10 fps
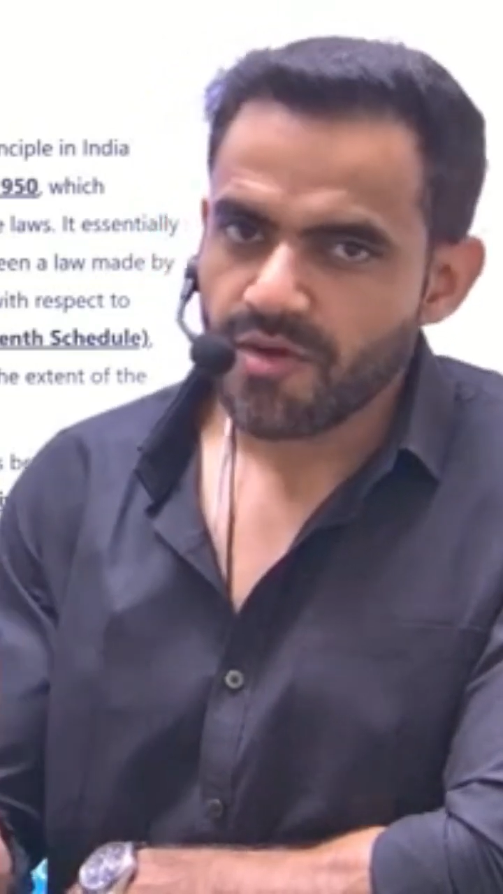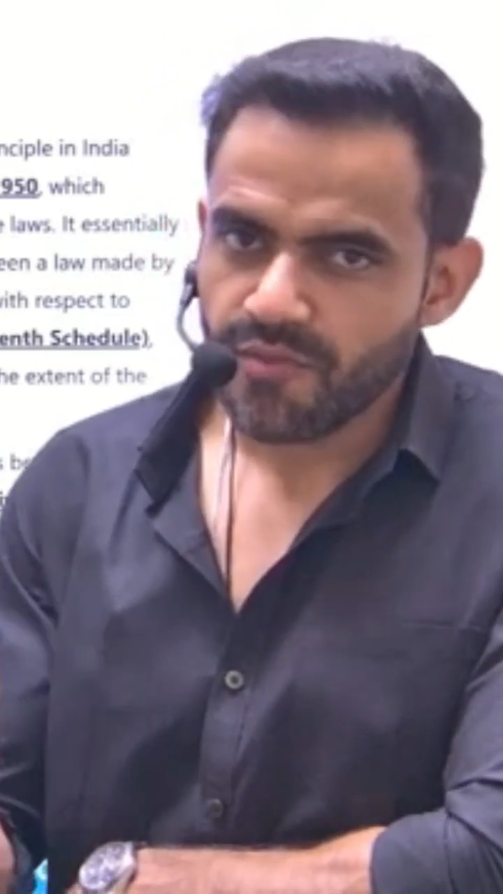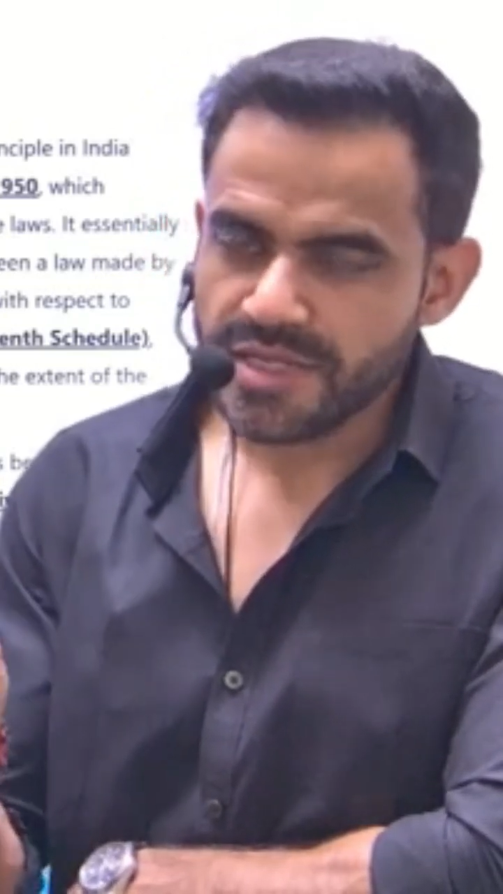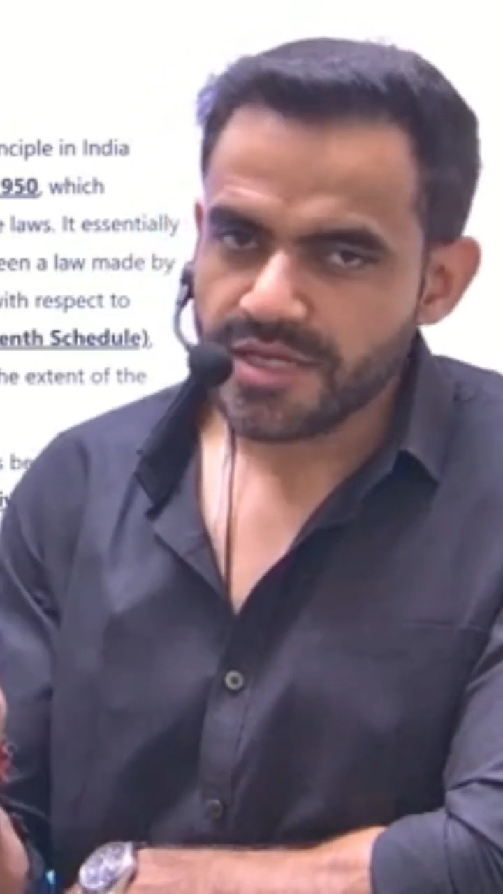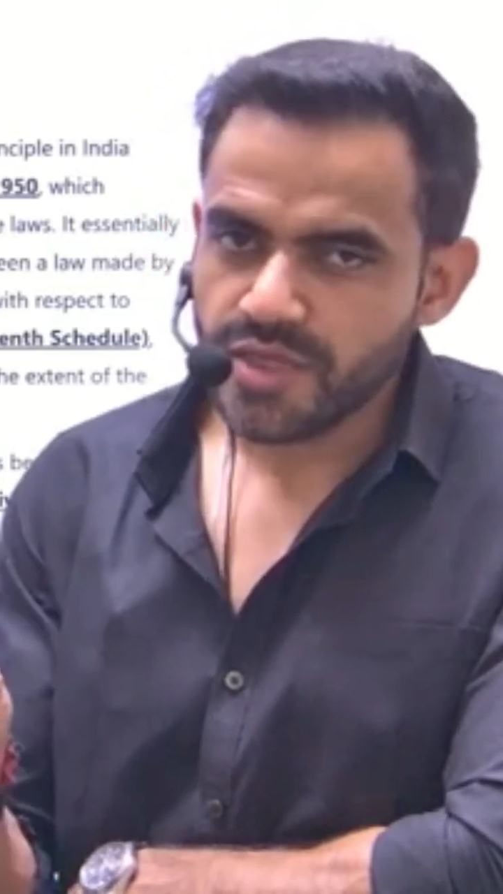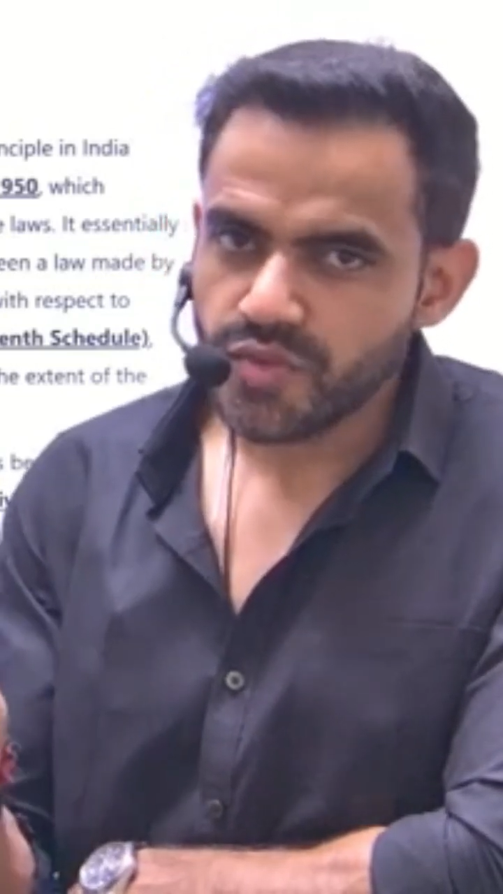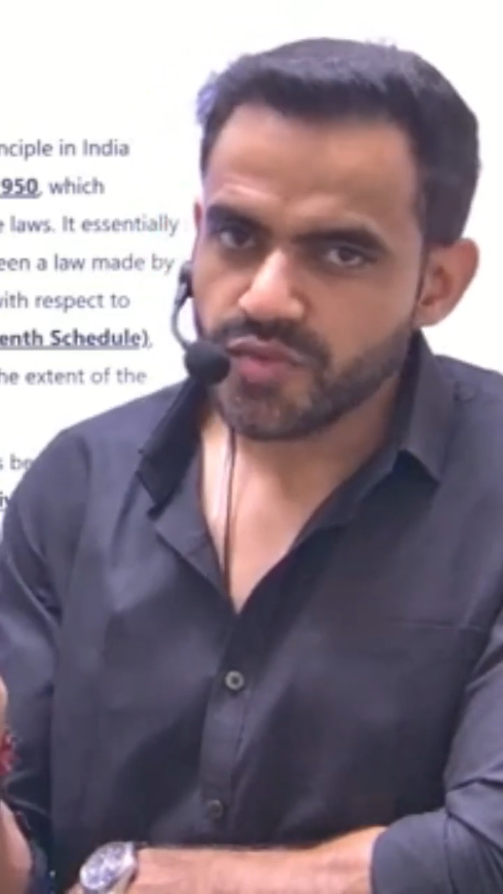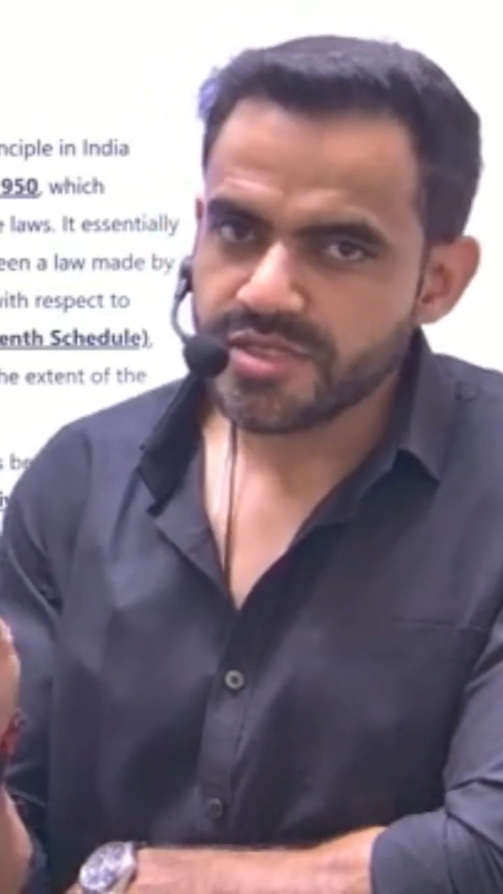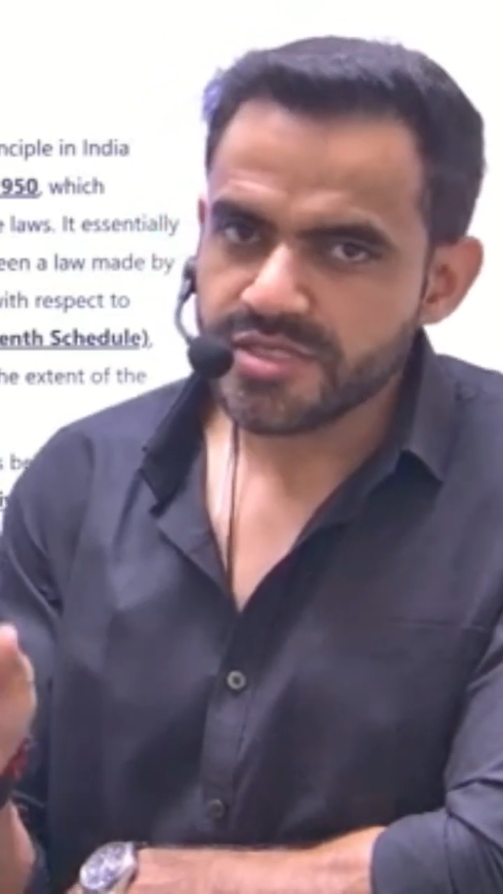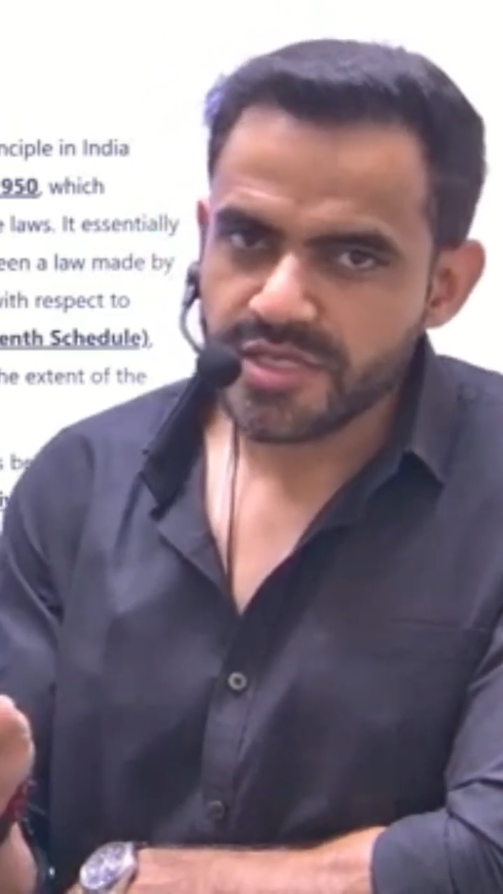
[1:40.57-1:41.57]
whether
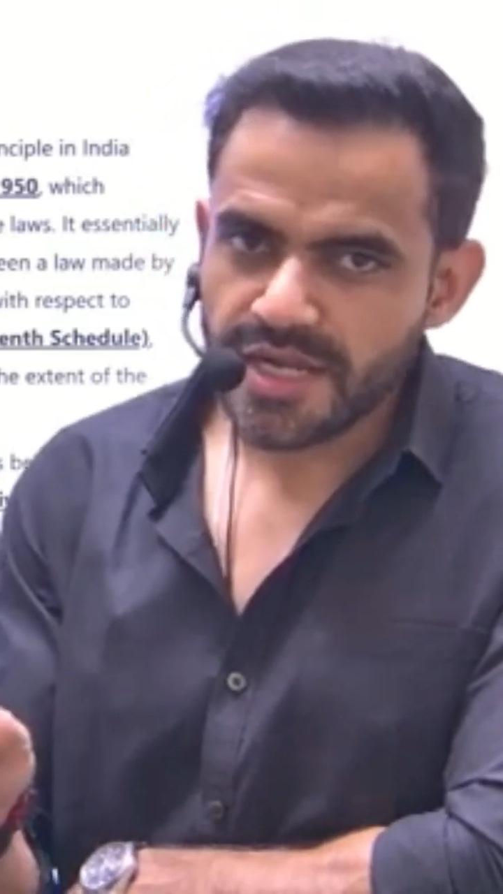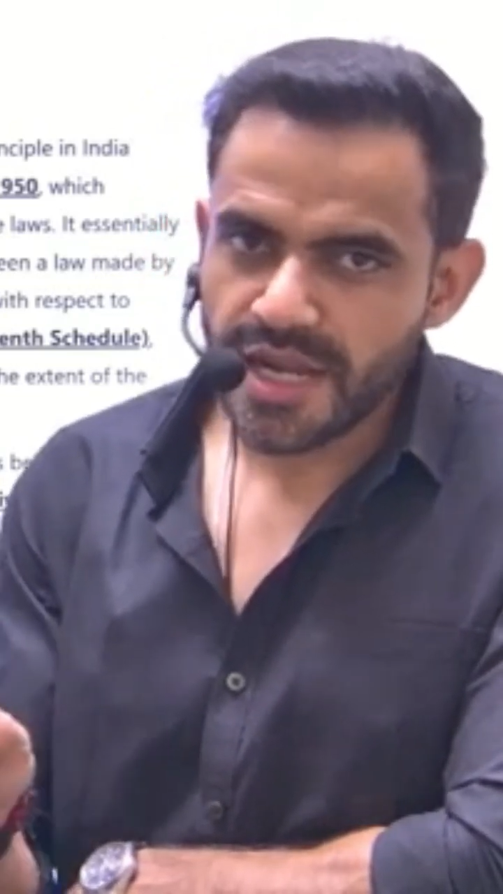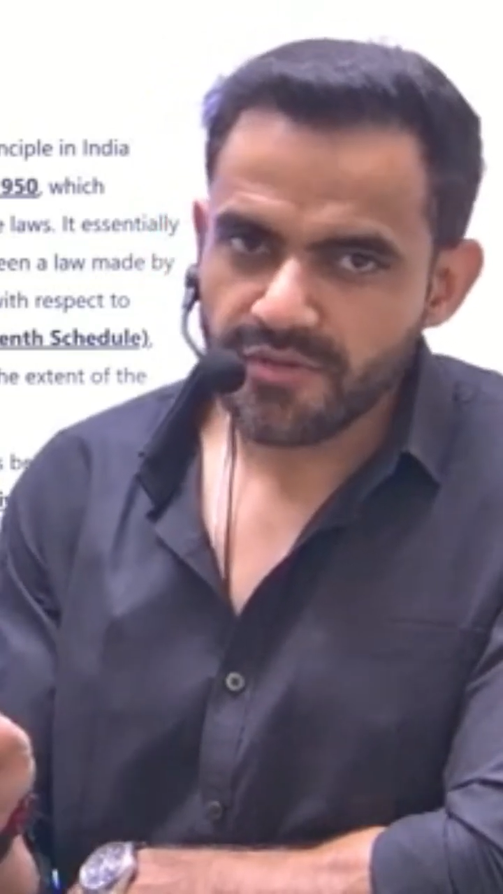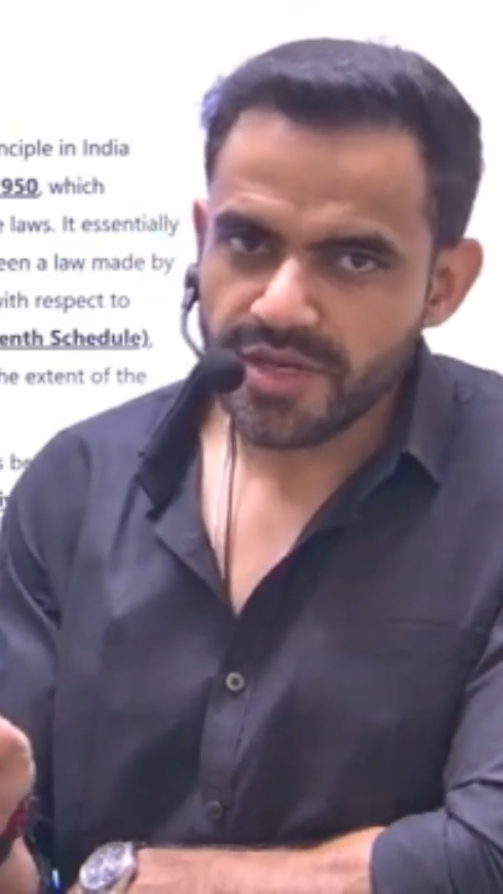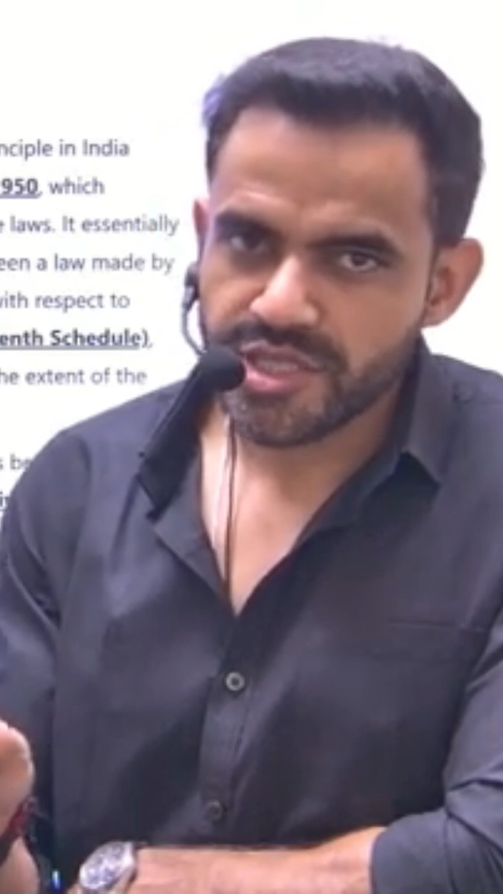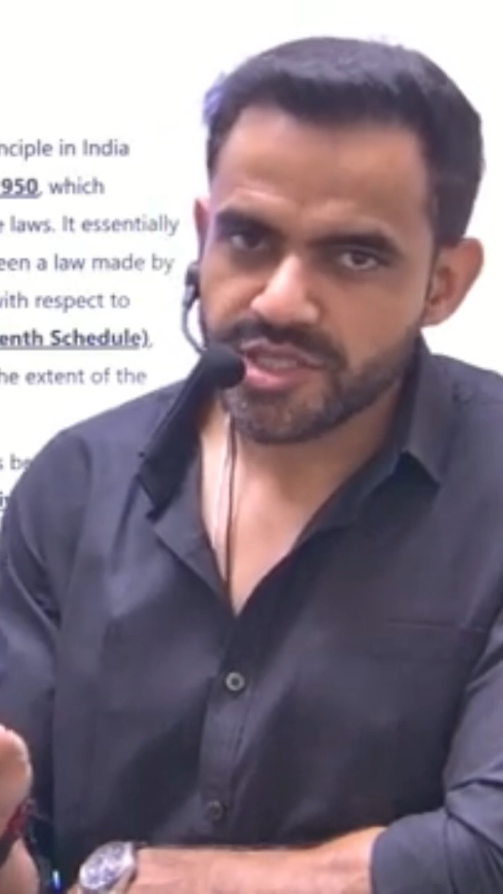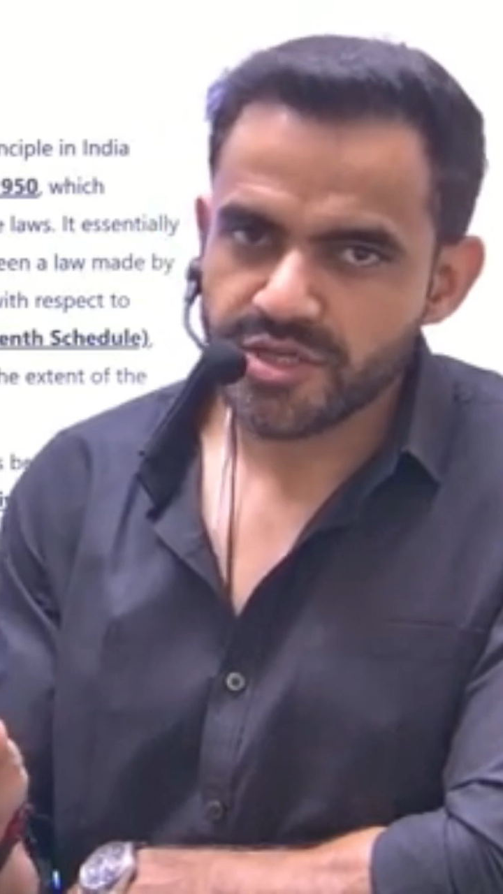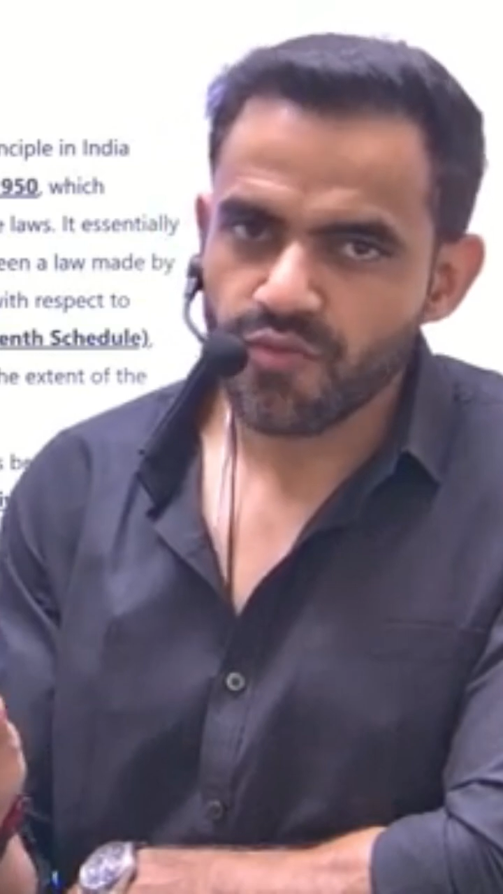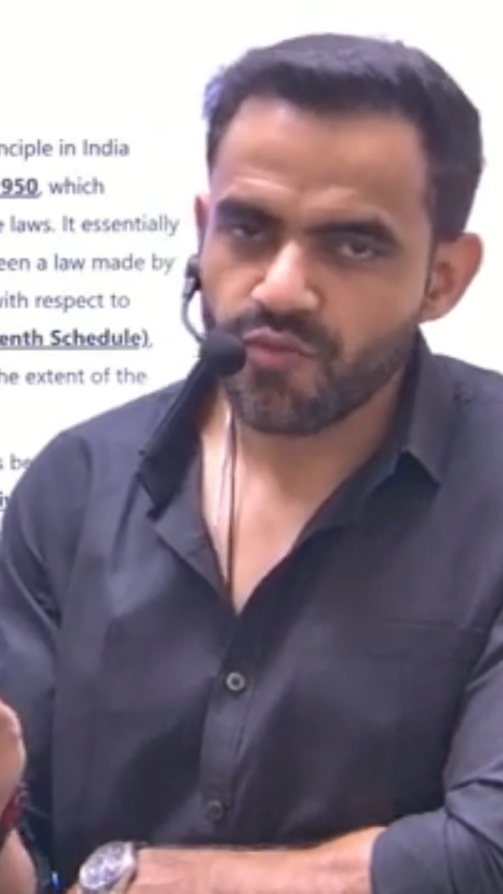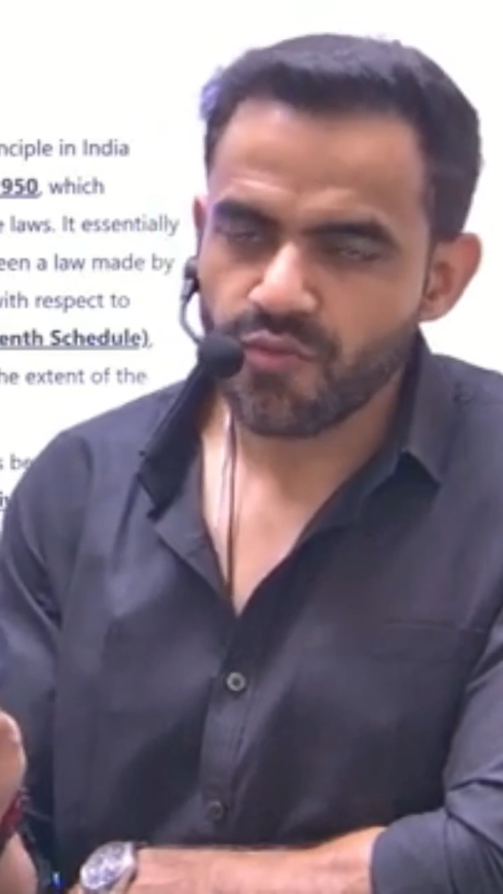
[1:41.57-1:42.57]
UGC regulation